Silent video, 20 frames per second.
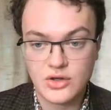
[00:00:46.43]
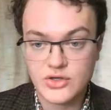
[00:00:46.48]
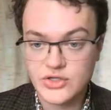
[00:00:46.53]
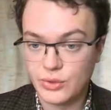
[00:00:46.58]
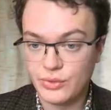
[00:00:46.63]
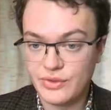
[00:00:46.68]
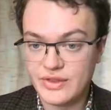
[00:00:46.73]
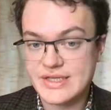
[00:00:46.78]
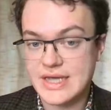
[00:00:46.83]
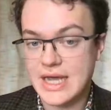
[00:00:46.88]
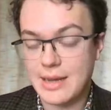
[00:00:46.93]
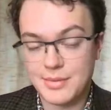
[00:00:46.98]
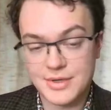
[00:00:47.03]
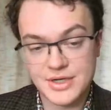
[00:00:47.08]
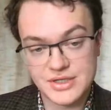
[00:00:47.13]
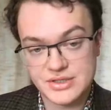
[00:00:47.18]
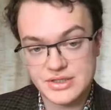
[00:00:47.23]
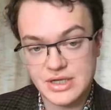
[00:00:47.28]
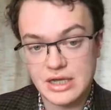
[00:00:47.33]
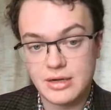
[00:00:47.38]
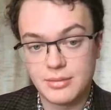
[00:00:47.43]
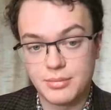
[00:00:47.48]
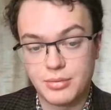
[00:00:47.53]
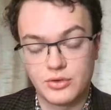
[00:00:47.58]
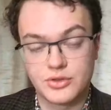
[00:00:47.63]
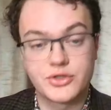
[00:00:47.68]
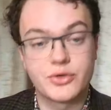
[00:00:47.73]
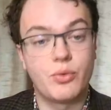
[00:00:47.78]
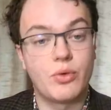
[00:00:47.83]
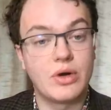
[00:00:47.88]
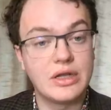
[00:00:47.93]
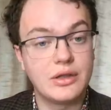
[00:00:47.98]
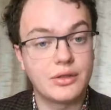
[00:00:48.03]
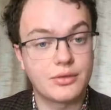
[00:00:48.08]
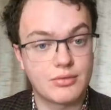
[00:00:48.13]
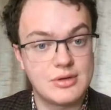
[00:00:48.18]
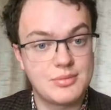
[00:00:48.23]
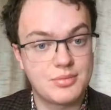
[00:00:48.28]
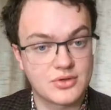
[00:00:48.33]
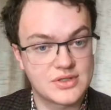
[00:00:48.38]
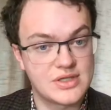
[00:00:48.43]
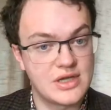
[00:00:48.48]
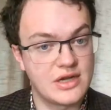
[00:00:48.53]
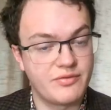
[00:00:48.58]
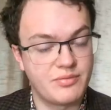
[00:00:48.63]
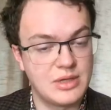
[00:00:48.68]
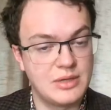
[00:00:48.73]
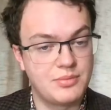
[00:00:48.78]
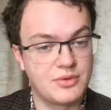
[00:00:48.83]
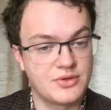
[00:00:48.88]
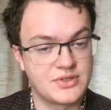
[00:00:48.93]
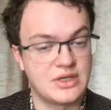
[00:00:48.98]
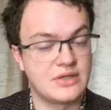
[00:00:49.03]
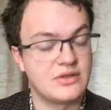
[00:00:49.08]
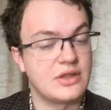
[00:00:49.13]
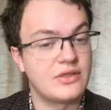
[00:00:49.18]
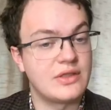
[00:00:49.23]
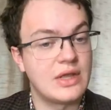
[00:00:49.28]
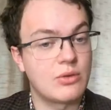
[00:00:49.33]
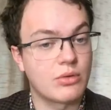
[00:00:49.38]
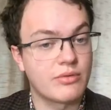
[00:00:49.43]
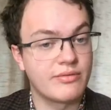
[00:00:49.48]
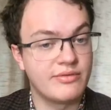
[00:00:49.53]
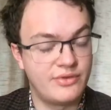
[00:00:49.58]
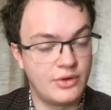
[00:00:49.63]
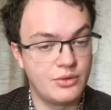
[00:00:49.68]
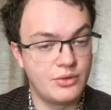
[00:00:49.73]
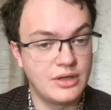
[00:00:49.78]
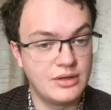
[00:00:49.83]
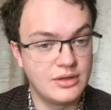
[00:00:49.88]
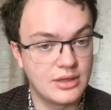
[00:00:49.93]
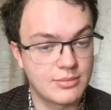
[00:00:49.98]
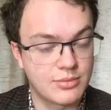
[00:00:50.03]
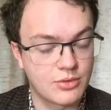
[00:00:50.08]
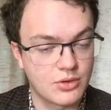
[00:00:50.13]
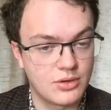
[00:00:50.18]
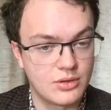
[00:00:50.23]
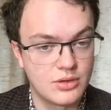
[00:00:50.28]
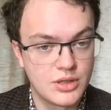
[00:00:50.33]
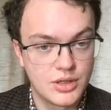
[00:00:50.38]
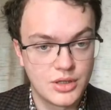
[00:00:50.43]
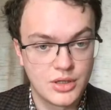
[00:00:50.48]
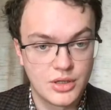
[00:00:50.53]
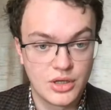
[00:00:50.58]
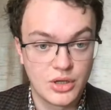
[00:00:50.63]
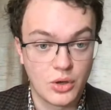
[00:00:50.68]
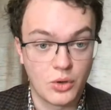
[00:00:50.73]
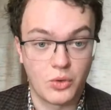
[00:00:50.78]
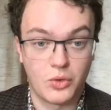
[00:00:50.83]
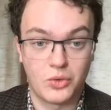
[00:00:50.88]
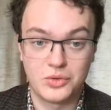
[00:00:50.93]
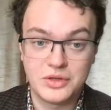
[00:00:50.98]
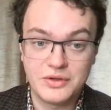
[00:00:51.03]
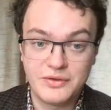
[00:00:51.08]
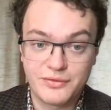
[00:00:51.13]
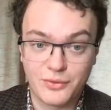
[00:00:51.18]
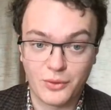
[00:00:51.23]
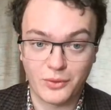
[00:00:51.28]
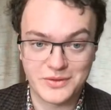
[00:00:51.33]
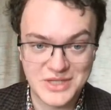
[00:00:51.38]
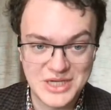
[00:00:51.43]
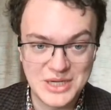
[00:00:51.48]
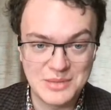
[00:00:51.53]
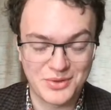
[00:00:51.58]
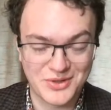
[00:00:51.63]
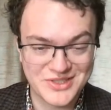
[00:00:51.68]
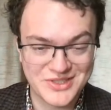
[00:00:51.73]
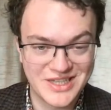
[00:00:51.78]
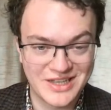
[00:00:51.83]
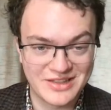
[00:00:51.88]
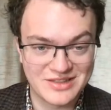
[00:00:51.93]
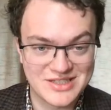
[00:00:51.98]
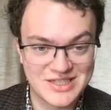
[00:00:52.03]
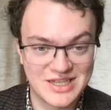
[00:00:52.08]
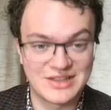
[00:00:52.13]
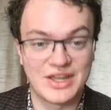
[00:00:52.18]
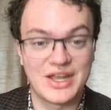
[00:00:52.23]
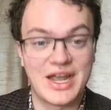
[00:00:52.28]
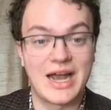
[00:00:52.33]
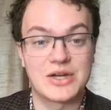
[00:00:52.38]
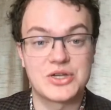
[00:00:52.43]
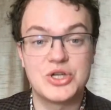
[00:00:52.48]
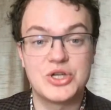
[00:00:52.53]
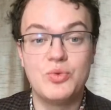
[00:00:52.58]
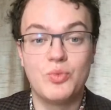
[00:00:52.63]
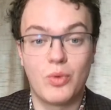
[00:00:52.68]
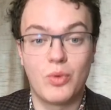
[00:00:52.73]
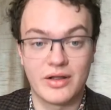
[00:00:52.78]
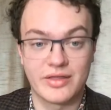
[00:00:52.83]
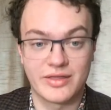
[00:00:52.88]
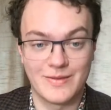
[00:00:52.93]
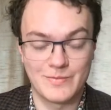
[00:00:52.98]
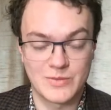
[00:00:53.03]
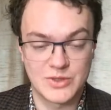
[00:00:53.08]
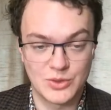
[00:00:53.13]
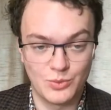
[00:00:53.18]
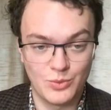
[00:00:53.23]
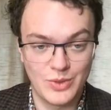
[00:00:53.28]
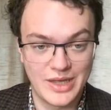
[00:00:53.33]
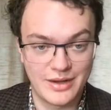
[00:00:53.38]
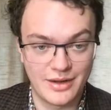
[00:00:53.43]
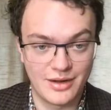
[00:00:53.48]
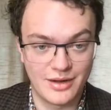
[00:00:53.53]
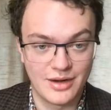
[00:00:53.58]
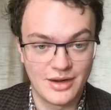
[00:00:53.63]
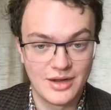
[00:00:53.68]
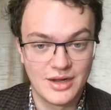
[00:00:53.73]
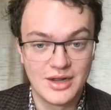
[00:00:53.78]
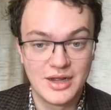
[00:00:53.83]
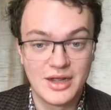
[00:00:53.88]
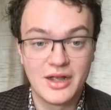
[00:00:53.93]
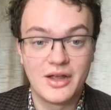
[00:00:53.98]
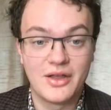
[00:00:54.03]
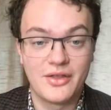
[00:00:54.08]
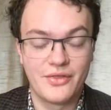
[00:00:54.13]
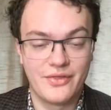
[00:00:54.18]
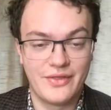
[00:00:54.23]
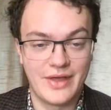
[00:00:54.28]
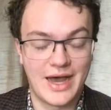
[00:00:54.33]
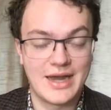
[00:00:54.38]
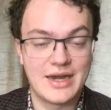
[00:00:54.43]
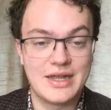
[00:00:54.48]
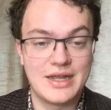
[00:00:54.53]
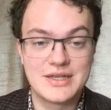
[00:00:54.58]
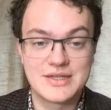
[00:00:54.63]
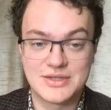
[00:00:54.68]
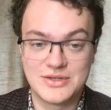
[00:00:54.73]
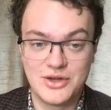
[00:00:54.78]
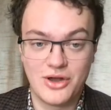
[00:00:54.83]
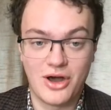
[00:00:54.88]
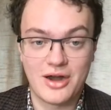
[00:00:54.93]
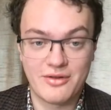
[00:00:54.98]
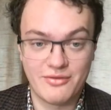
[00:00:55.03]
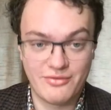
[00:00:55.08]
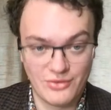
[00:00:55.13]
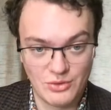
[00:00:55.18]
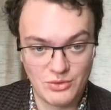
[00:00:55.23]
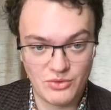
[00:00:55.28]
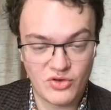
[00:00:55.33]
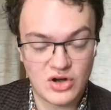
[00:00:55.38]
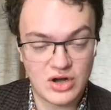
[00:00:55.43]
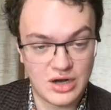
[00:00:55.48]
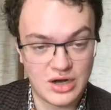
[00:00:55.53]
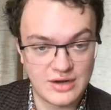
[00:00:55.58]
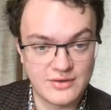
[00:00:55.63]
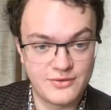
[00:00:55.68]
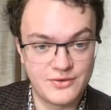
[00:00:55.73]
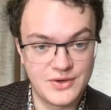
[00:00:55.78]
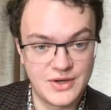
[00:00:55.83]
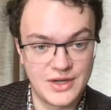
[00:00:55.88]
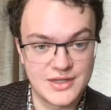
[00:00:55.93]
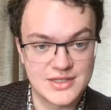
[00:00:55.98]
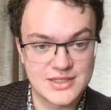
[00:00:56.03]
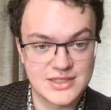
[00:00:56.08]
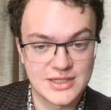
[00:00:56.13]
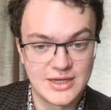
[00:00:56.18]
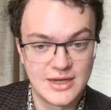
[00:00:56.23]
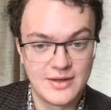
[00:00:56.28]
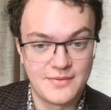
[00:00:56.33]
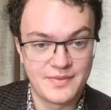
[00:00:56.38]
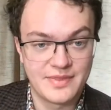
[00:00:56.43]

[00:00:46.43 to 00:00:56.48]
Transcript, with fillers: So in this Abacus data poll, twenty-three percent of people said that they were voting Liberal. Only fourteen percent said they actually want them to win. That is not a vote of confidence.